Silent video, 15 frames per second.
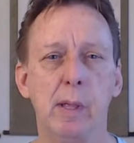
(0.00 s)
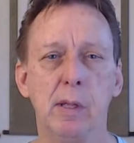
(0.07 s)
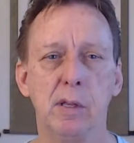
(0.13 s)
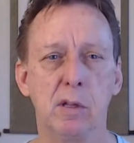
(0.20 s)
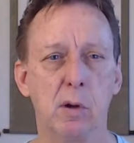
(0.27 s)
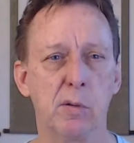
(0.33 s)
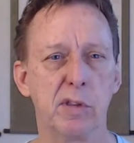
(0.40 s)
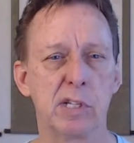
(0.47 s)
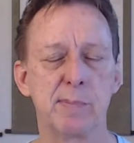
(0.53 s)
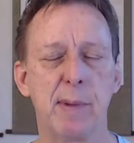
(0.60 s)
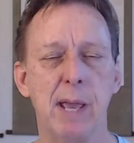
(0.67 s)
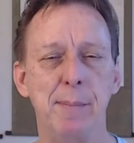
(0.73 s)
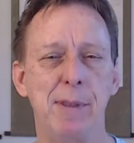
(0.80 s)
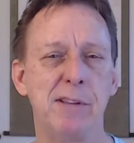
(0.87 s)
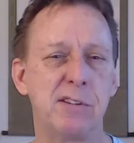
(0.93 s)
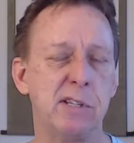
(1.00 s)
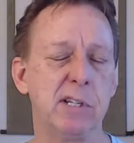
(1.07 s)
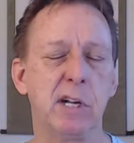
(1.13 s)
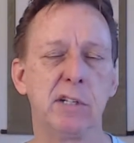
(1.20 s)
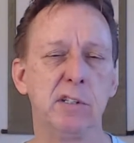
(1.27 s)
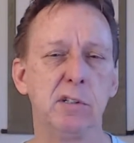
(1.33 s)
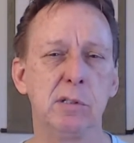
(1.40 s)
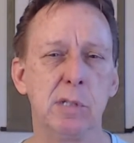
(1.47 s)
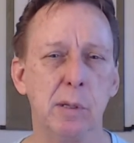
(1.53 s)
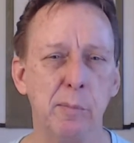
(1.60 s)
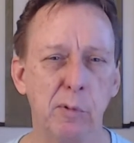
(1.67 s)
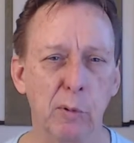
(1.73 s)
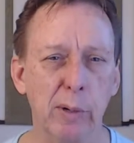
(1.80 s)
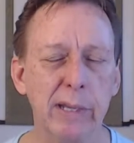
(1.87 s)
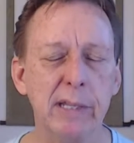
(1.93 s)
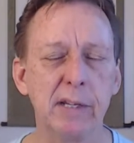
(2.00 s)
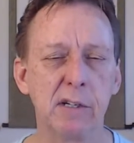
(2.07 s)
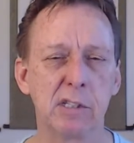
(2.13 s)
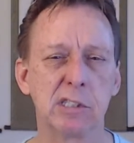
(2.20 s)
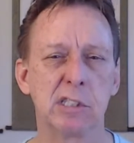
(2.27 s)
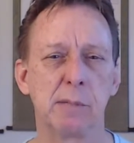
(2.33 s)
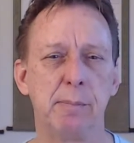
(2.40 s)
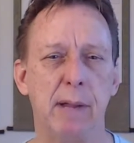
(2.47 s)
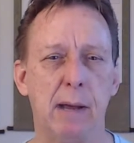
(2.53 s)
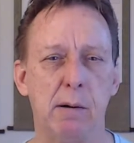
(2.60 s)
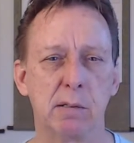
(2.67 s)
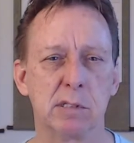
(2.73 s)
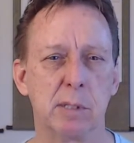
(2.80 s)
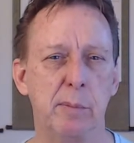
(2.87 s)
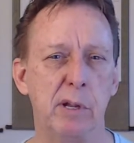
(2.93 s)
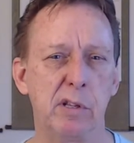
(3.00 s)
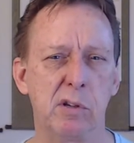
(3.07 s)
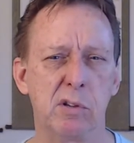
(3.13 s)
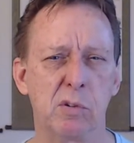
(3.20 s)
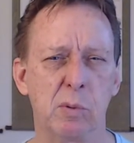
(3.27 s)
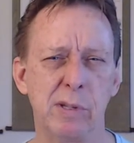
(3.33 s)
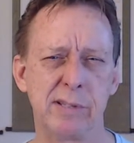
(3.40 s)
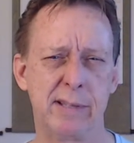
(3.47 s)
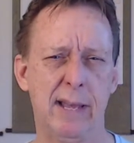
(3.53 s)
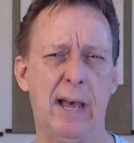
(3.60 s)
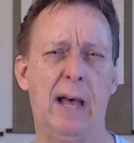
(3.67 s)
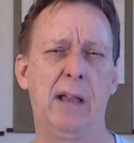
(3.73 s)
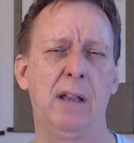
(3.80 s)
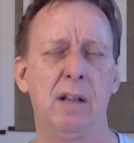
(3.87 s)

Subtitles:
You know, this might be seen on YouTube 3 years from now, and somebody goes, what's that?